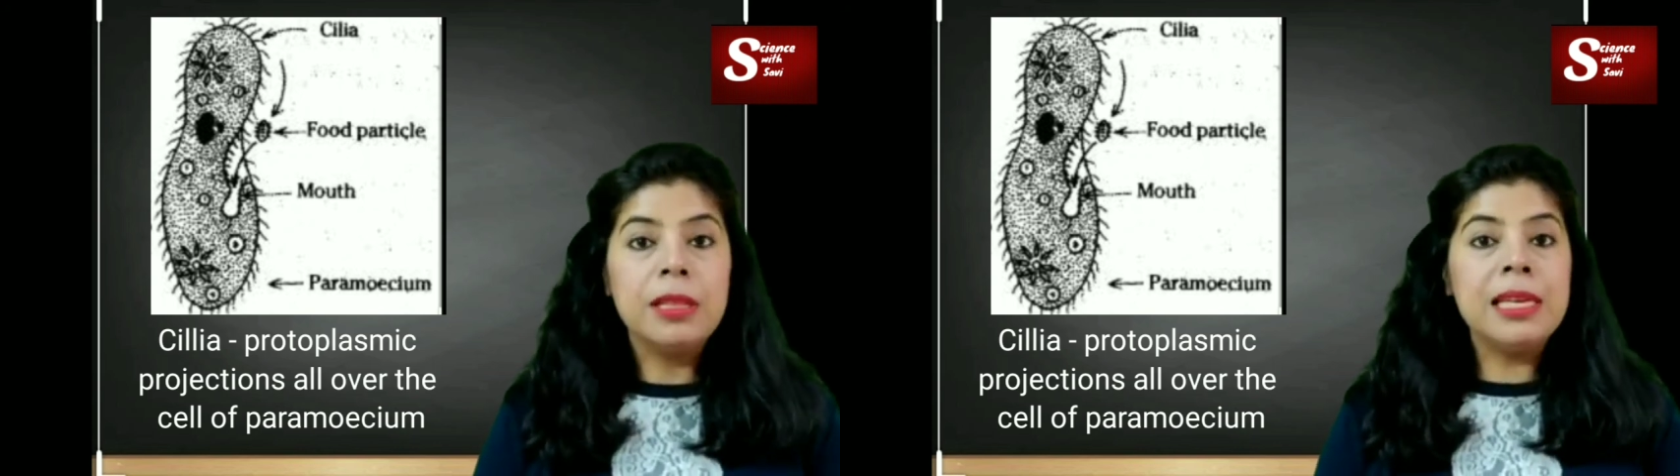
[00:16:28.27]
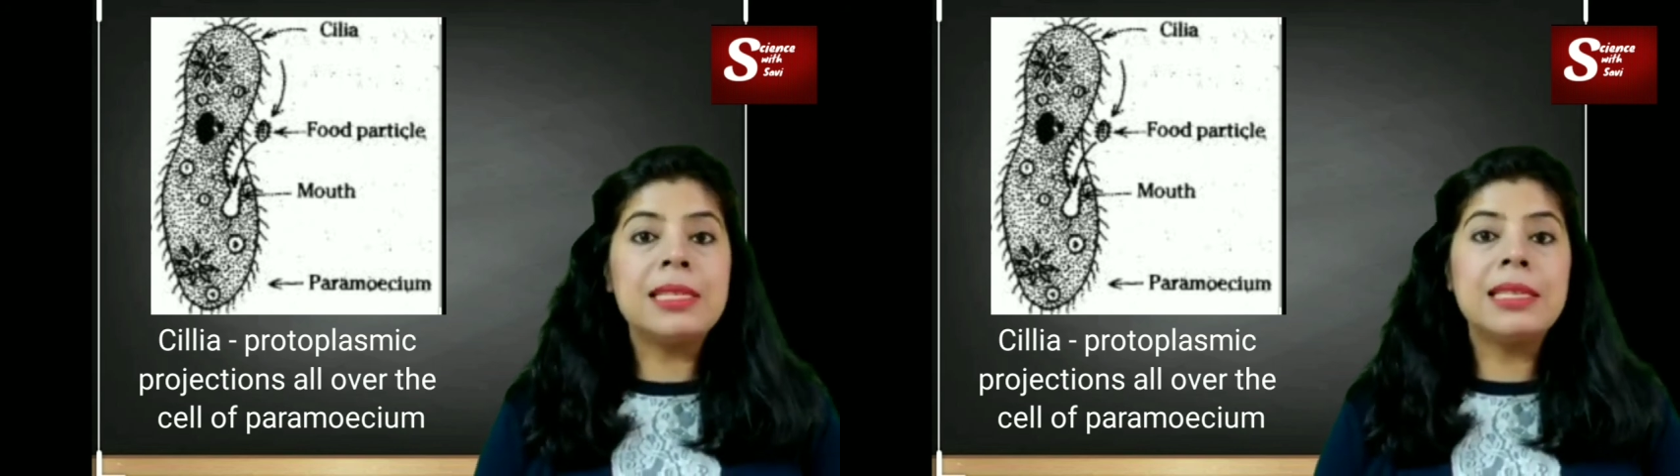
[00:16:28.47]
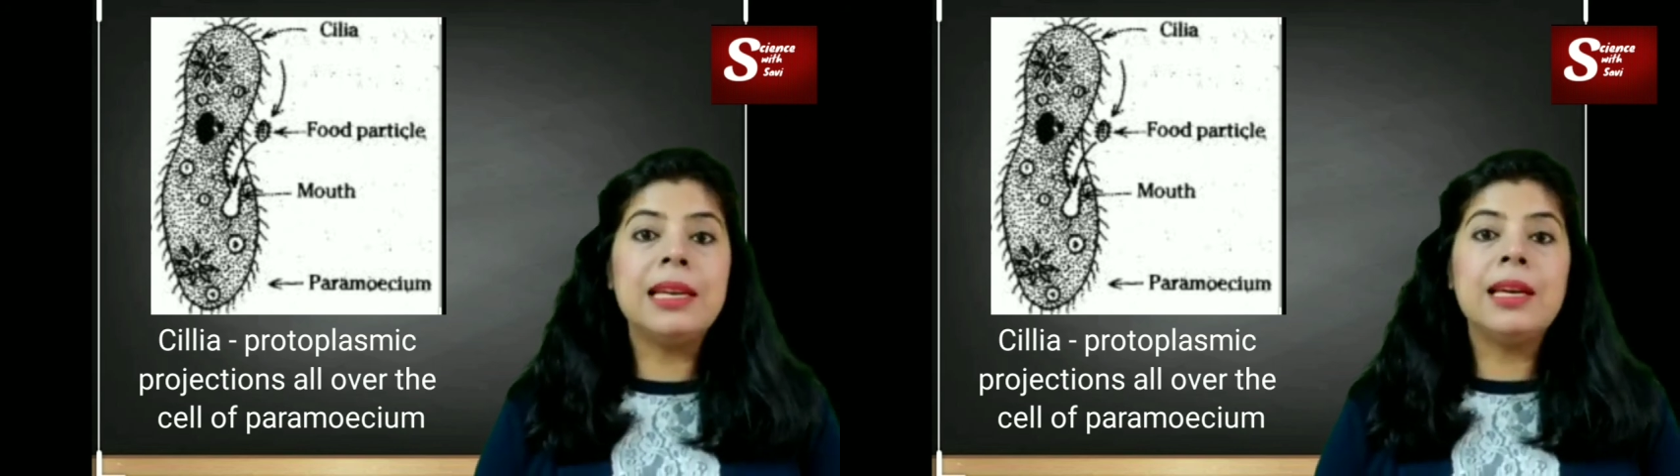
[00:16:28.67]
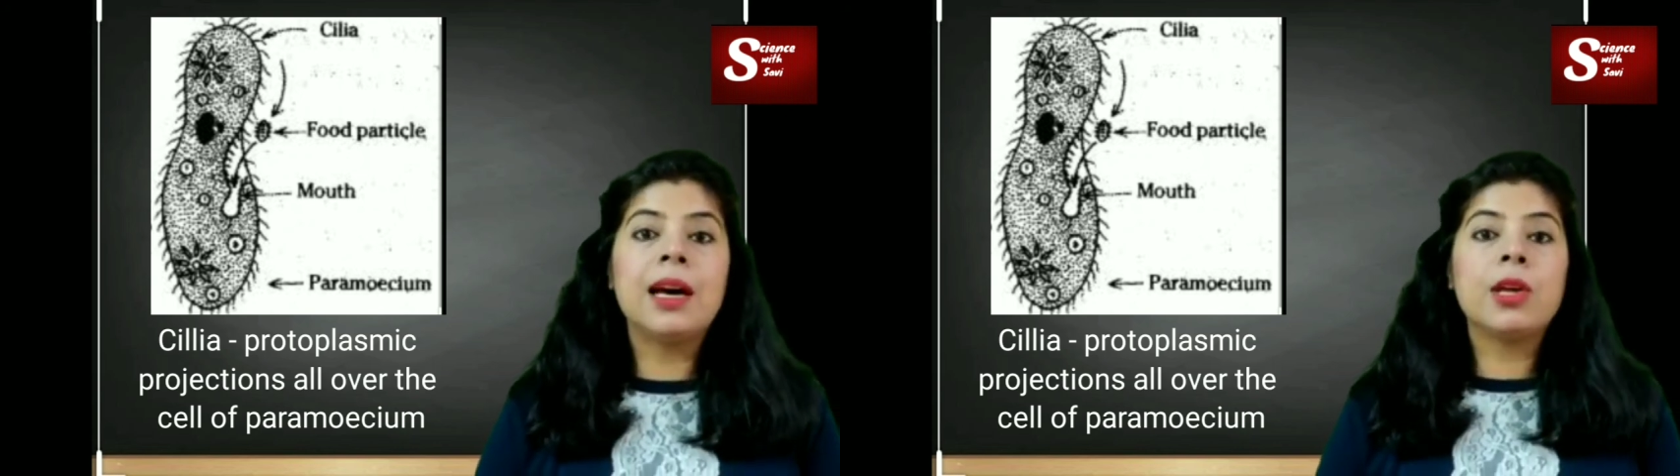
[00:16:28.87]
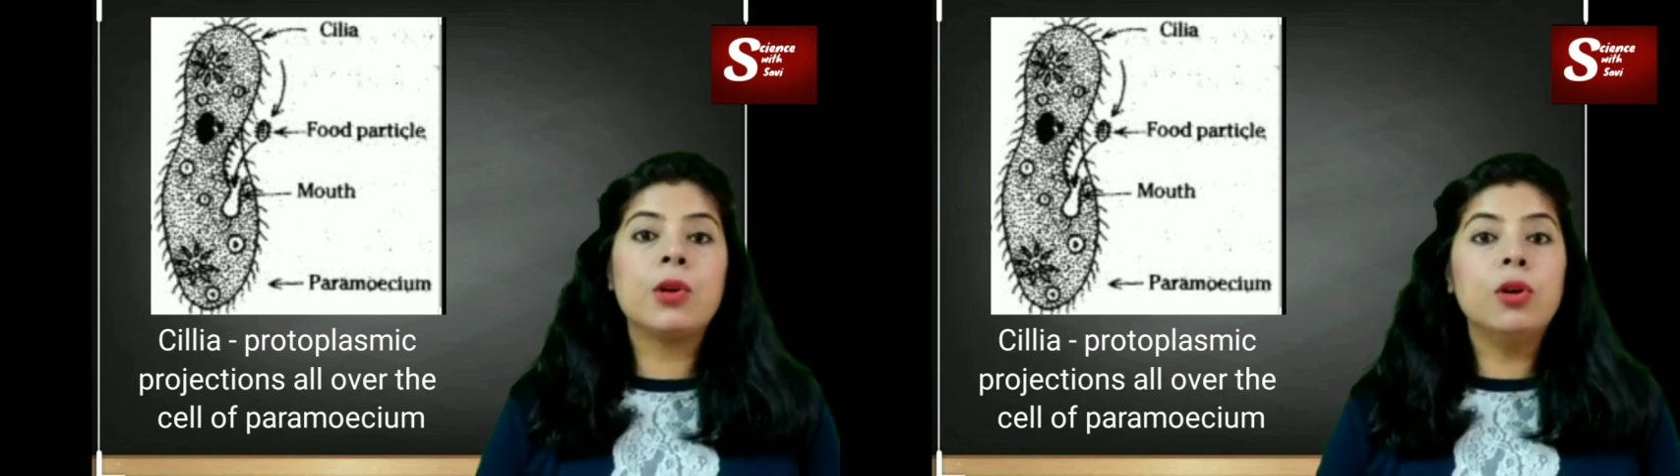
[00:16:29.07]
These
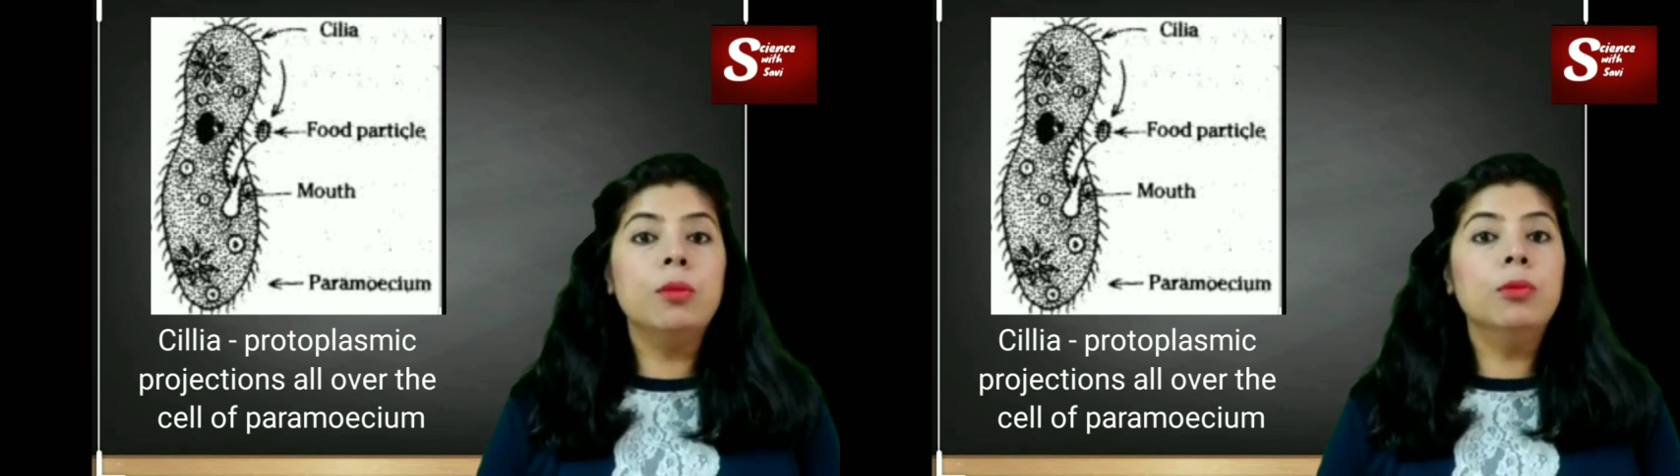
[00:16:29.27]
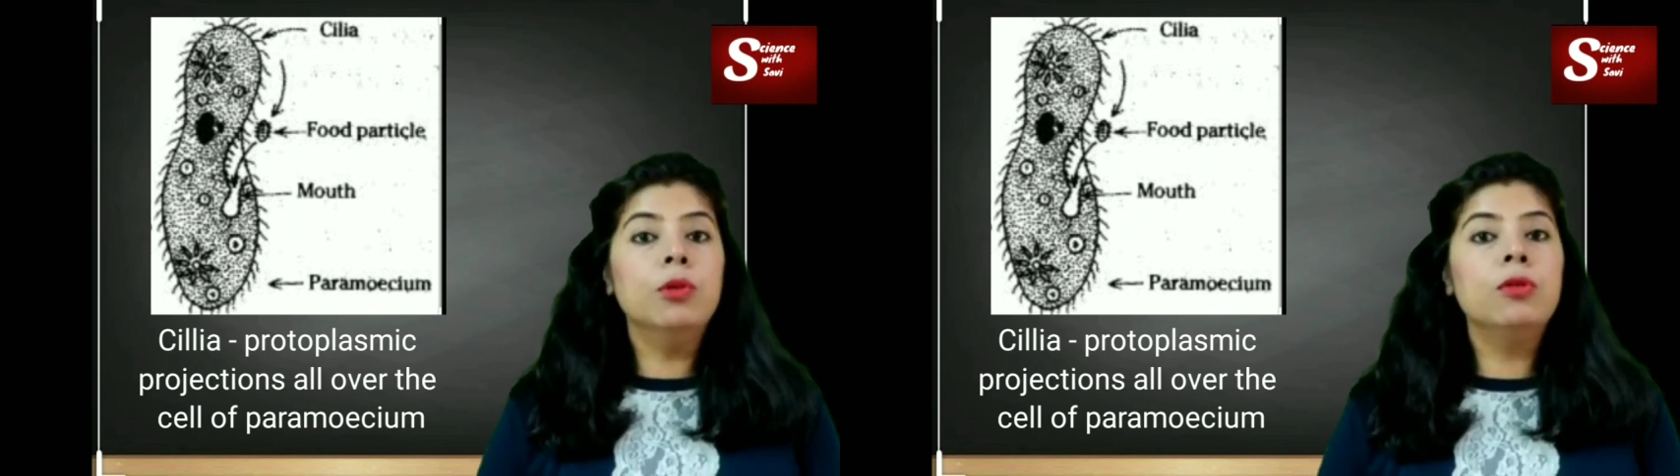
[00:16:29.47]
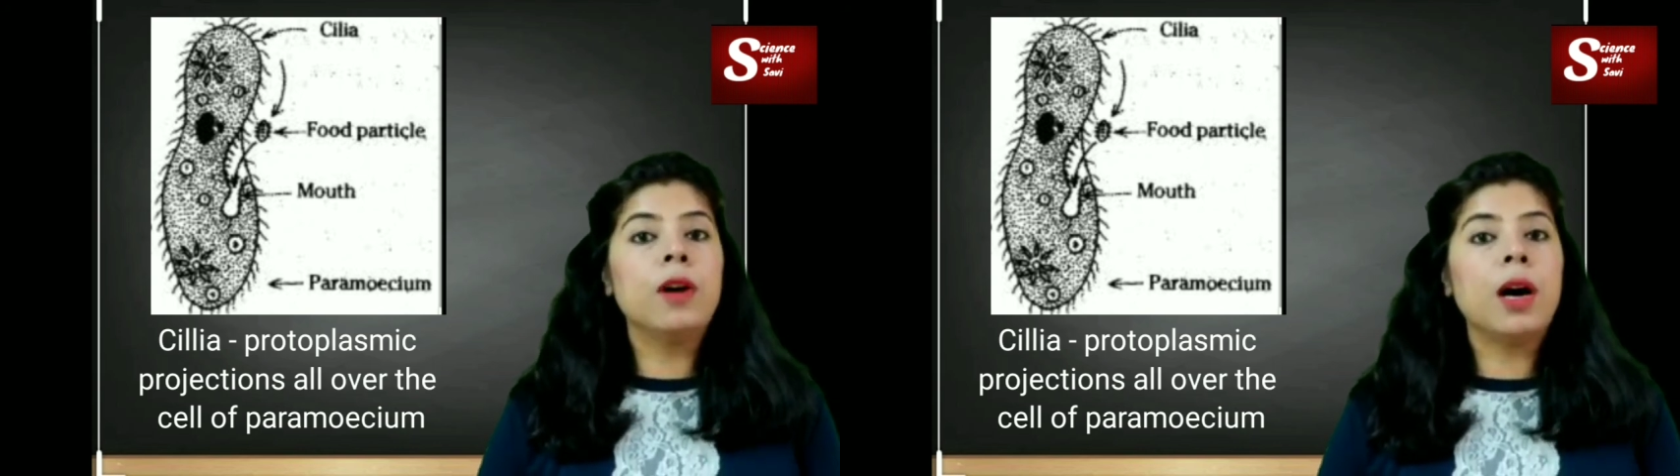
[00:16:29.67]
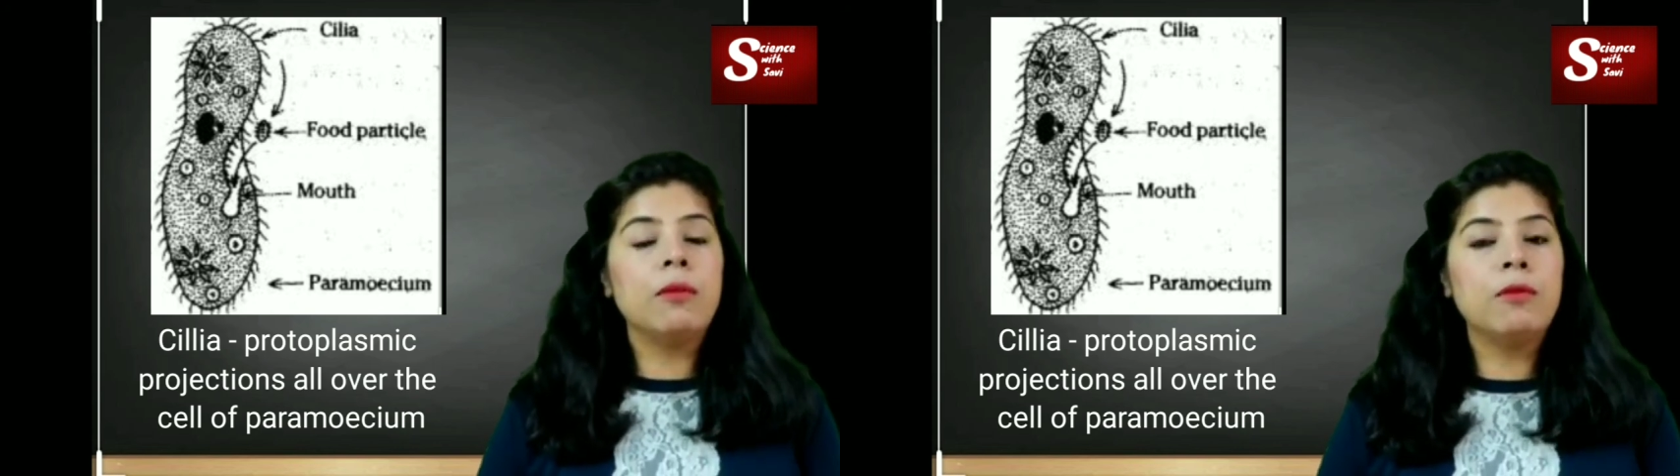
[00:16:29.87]
cilia, move